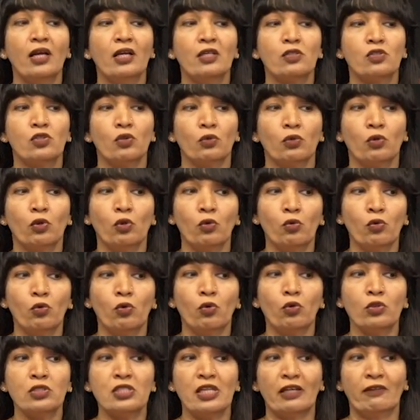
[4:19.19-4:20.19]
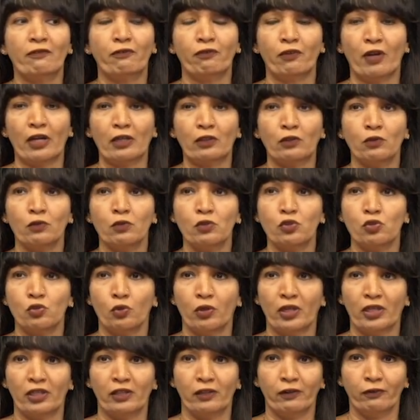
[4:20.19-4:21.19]
So, glucose and fructose
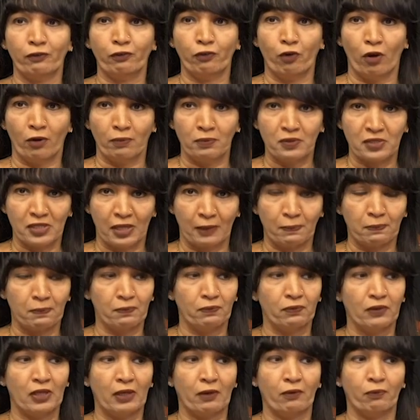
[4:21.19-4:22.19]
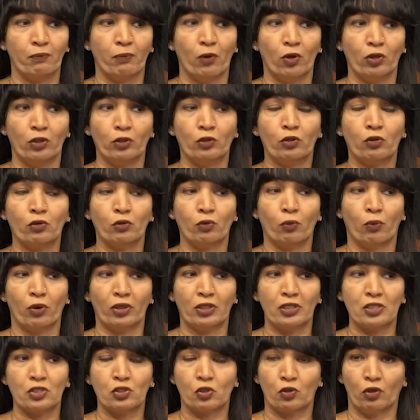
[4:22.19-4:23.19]
together forms up the molecule
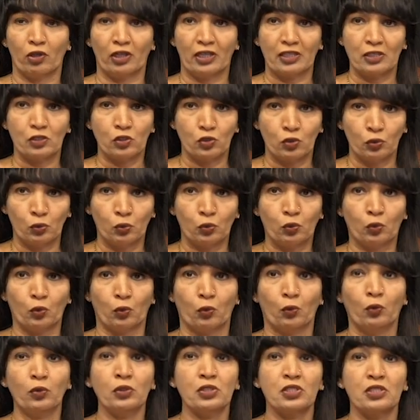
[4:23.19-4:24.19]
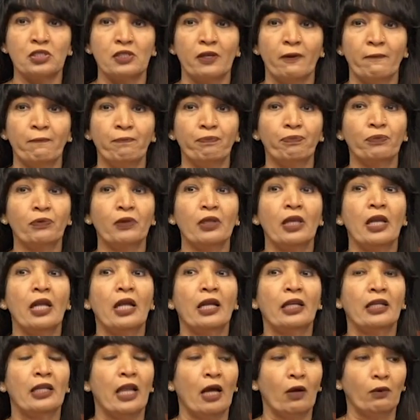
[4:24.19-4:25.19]
what is called as sucrose
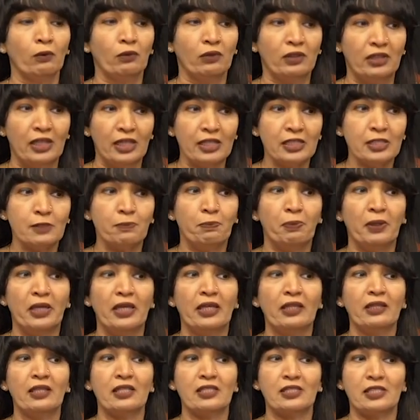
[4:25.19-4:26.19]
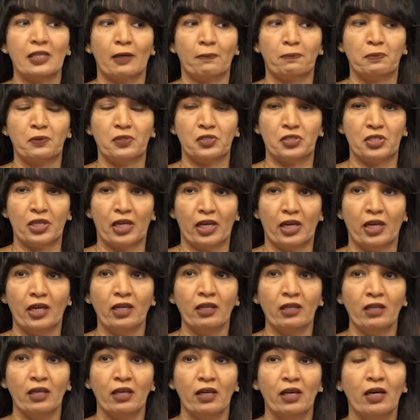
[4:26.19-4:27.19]
now this being the
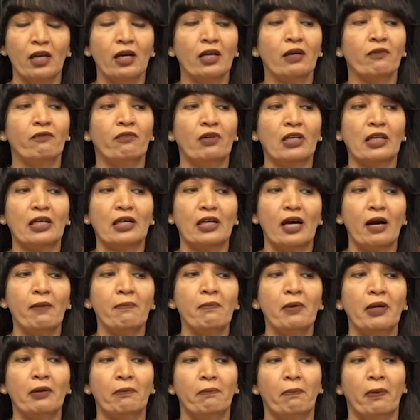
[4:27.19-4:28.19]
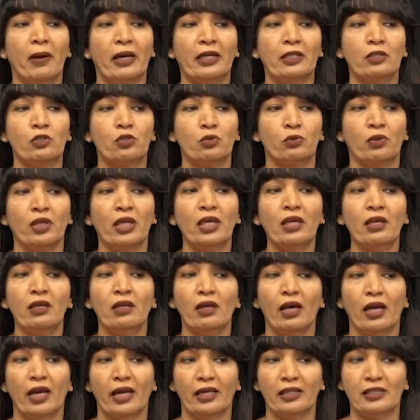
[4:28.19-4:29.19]
substrate will come and bind to the
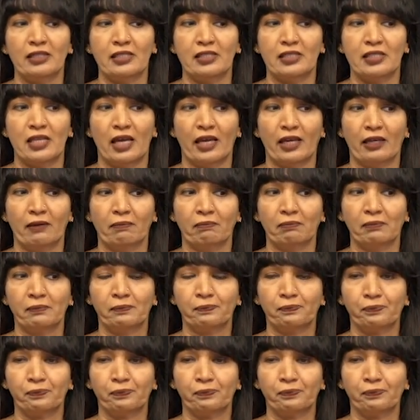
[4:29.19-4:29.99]
enzyme.